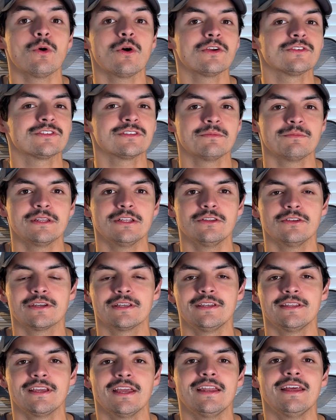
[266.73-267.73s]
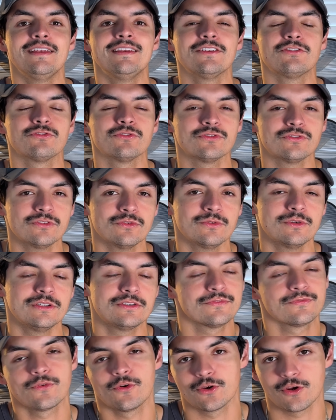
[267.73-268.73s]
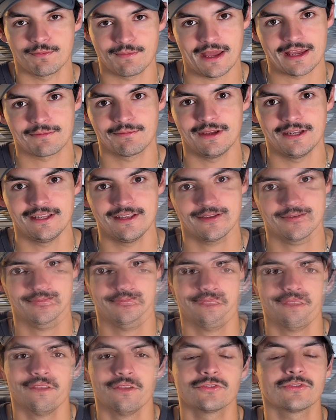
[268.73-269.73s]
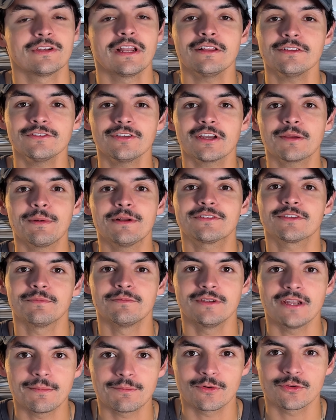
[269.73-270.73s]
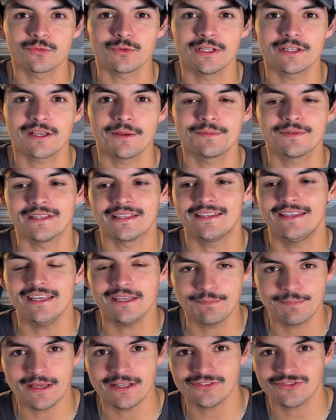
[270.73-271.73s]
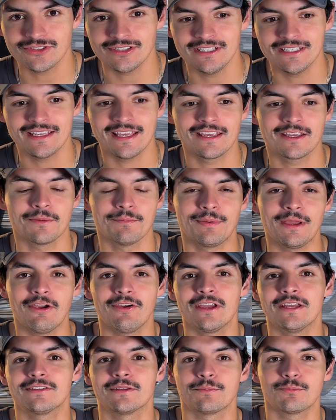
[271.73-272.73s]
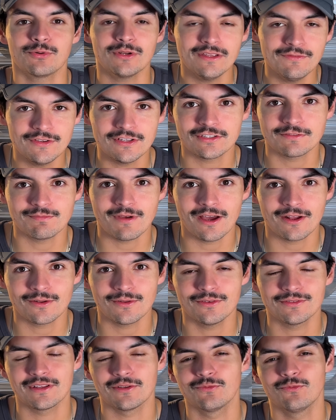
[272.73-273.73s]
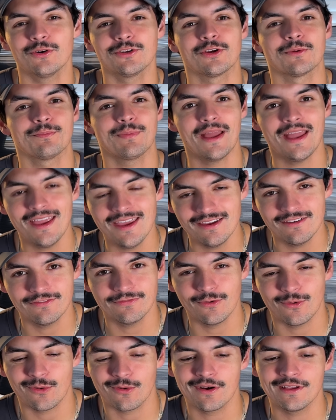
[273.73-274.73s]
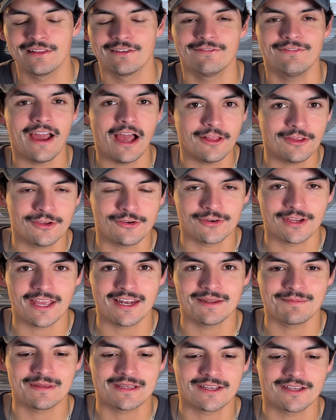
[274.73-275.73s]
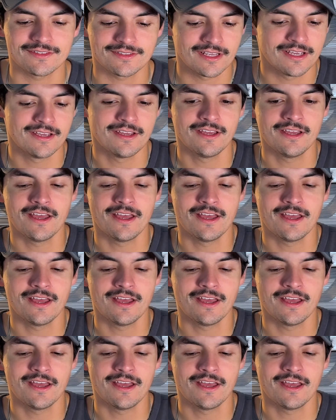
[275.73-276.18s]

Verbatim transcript: you are somebody looking to get additional storage for your Mac Mini. So now let's talk about some numbers when it comes to geekbenching and comparing it to previous models and what you're paying for and the value you're getting, because